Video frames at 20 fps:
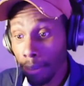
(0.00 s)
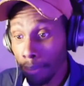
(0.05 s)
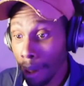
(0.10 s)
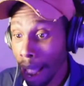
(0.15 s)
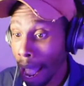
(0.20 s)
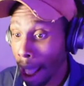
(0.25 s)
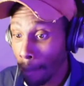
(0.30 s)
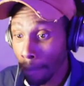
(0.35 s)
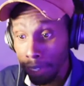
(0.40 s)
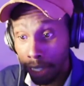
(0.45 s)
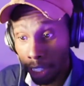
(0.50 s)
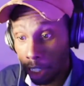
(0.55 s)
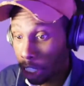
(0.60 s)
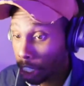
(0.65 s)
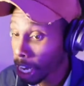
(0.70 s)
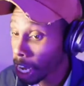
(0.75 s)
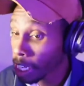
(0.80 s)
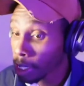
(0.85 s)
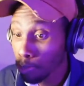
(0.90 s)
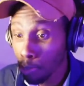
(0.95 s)
Bama's,
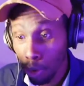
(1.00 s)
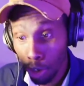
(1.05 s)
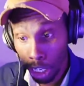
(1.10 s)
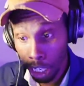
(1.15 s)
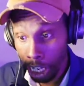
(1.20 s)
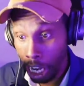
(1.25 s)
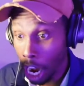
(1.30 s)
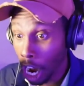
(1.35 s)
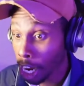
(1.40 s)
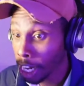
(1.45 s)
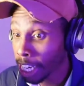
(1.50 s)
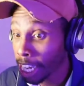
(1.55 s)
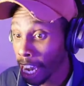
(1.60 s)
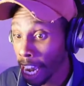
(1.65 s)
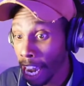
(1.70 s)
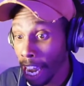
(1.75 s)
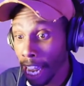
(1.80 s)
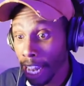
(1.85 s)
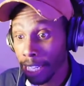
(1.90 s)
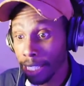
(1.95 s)
Kispert, the young
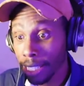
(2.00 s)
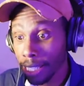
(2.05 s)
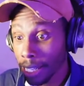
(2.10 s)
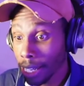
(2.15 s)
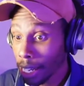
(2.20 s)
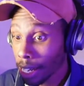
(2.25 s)
kids.